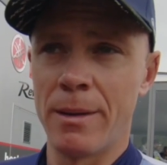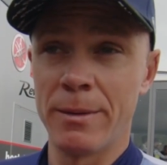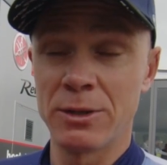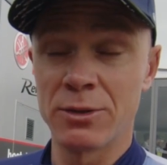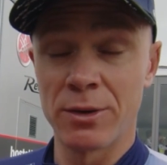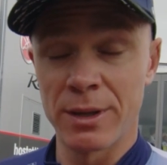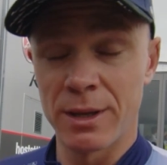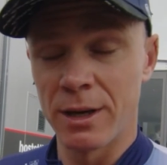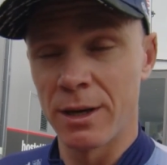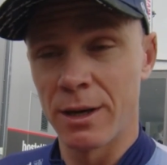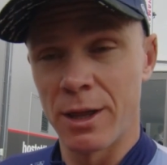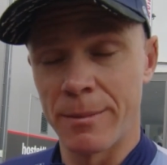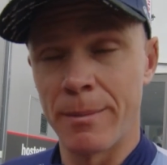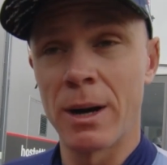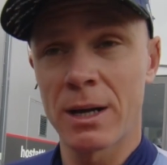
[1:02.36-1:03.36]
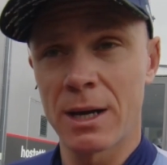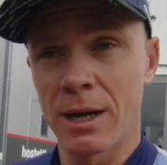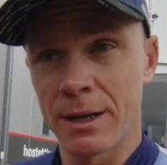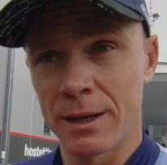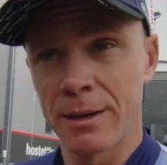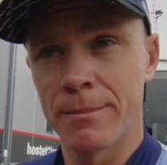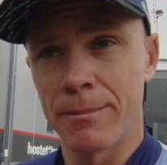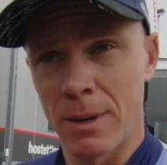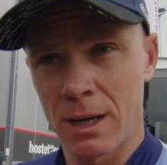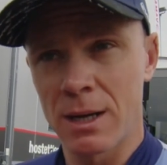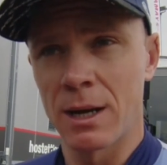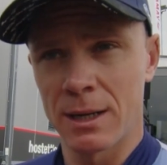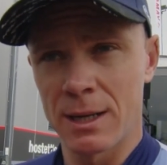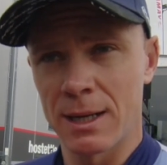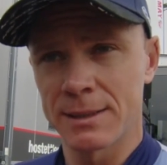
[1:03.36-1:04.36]
maybe doing the
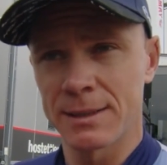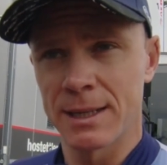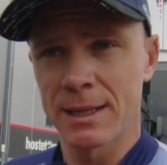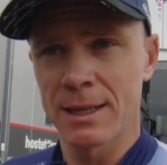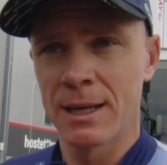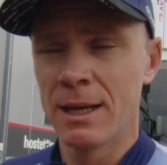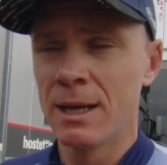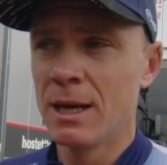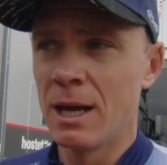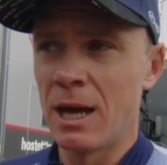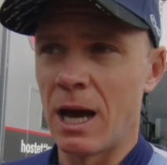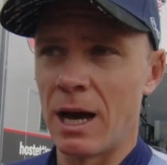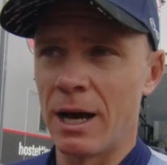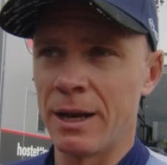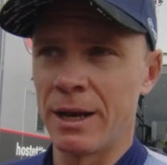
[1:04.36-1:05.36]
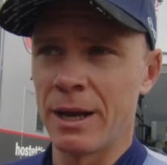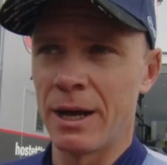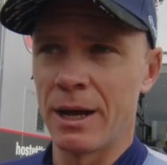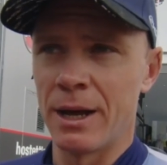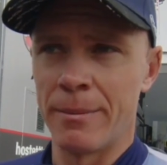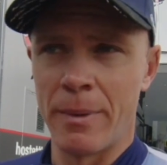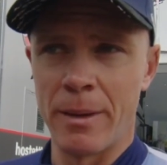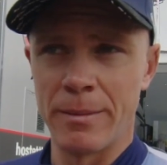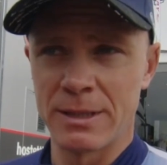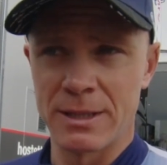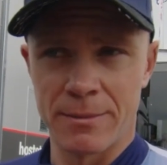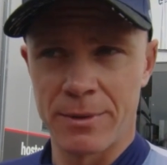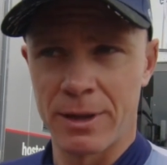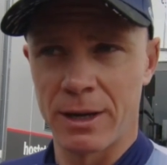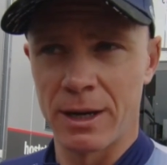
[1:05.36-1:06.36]
Mercan Classic and maybe
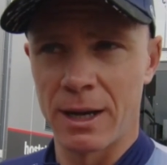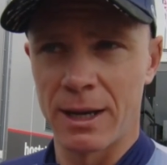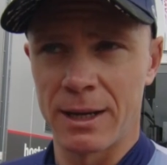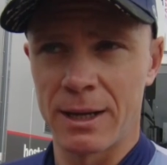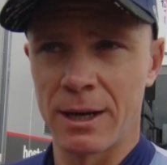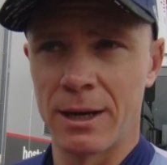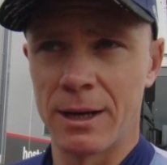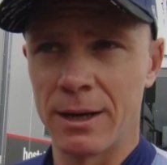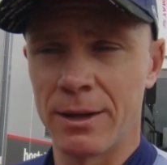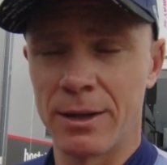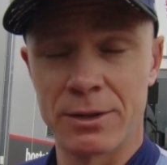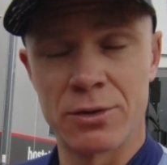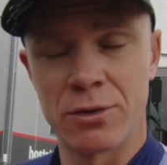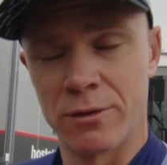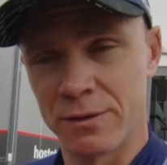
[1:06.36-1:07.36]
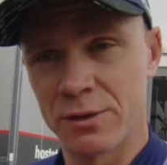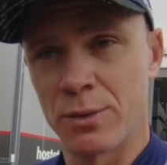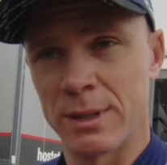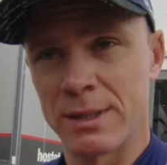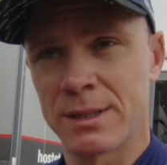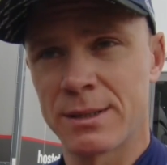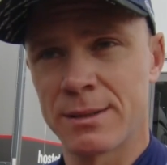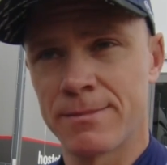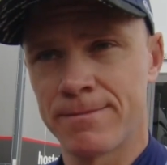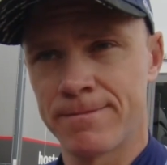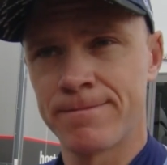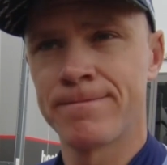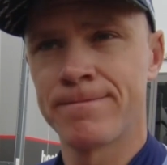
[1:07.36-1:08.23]
something like the Tour of Suisse.